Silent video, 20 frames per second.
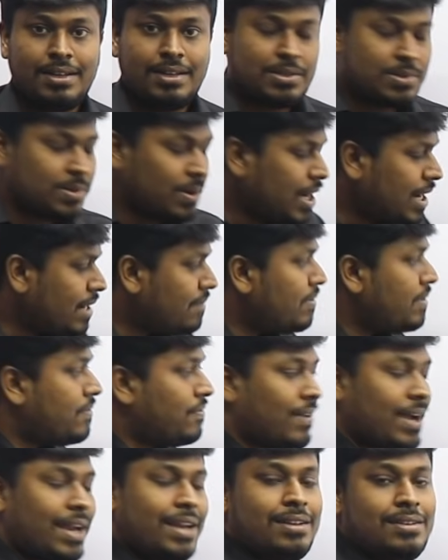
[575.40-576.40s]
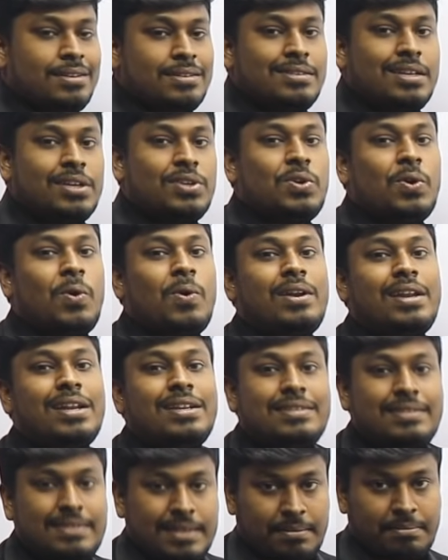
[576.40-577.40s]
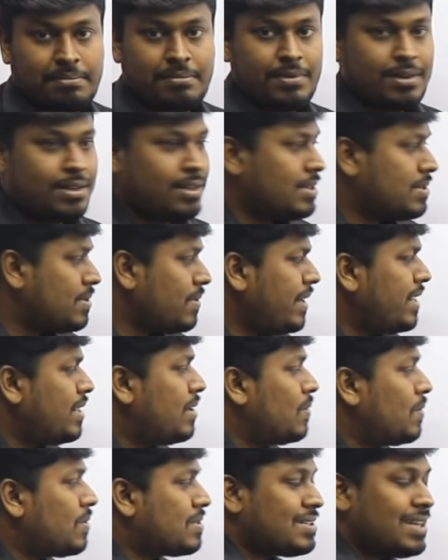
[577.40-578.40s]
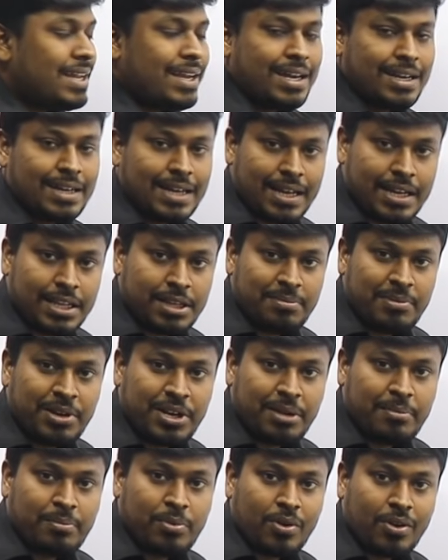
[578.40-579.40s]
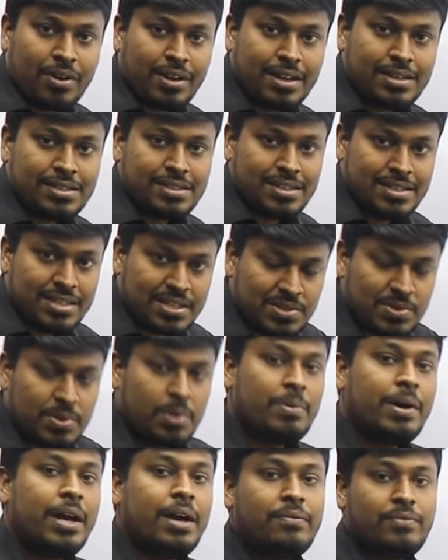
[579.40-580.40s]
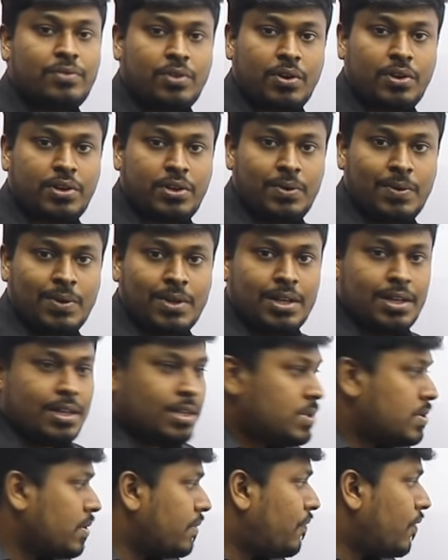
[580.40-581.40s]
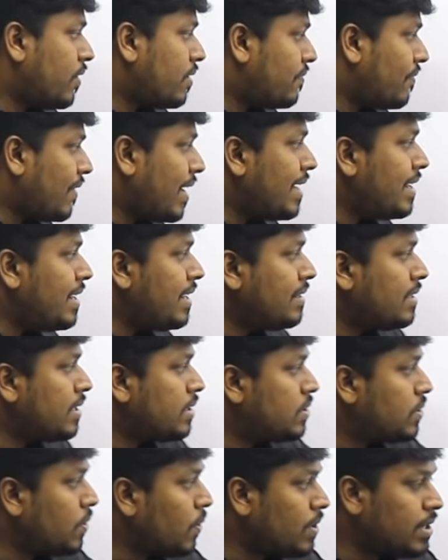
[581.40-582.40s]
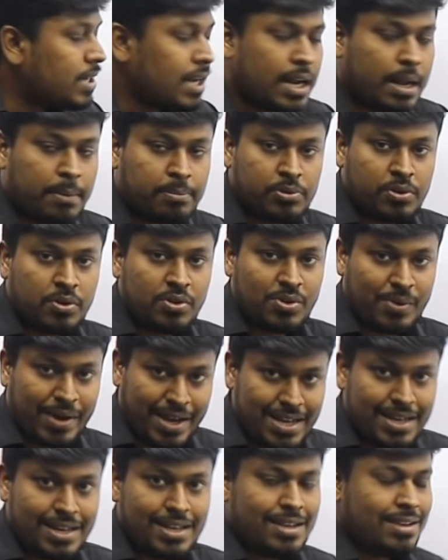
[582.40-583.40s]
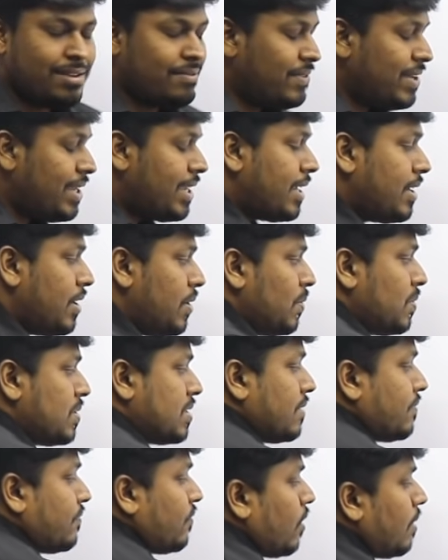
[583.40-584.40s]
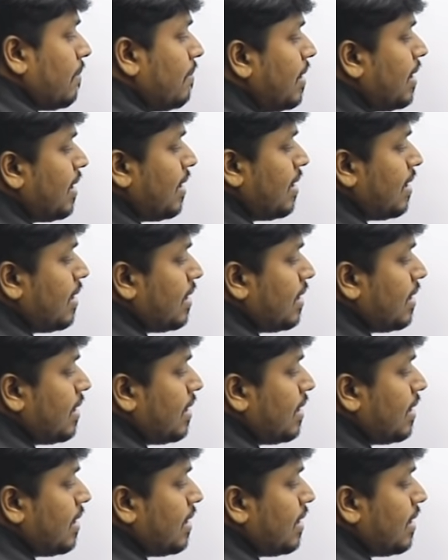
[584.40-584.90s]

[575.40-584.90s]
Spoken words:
So let me find this, the total sum. So it looks like an arithmetic progression, just now I have taught you. So for finding the total up to 20, we can use a formula,